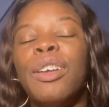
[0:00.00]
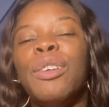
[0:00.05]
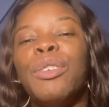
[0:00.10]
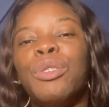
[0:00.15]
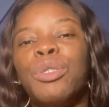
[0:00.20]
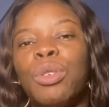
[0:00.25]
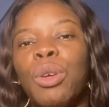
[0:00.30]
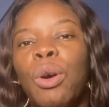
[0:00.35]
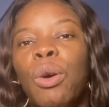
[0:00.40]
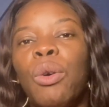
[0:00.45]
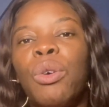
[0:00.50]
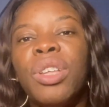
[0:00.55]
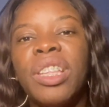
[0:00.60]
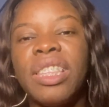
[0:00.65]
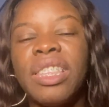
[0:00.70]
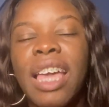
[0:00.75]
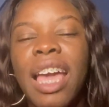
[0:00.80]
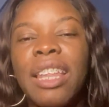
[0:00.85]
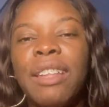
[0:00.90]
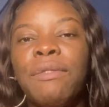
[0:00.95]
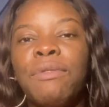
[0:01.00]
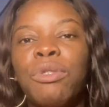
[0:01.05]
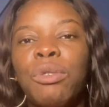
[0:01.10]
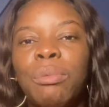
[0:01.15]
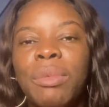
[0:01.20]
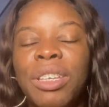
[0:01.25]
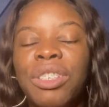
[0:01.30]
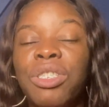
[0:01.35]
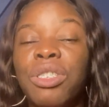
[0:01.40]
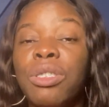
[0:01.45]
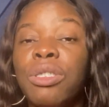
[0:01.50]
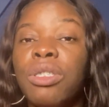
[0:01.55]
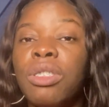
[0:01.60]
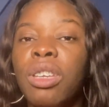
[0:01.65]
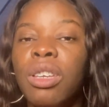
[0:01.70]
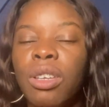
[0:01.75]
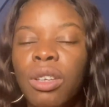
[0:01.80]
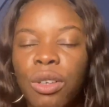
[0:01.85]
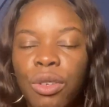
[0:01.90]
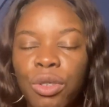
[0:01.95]
So that information
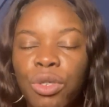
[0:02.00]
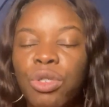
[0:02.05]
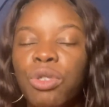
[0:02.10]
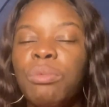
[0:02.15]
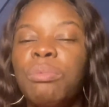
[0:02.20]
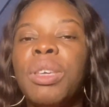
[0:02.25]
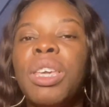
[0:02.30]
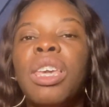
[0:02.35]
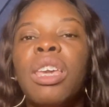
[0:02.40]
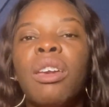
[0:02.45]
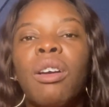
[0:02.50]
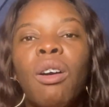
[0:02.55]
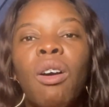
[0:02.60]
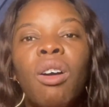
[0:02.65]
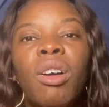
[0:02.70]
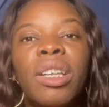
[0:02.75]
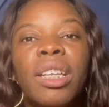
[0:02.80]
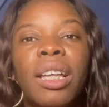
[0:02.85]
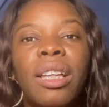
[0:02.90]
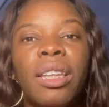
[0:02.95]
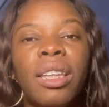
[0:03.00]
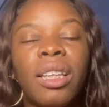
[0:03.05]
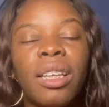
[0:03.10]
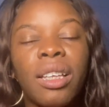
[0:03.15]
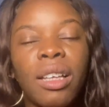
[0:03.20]
should be on a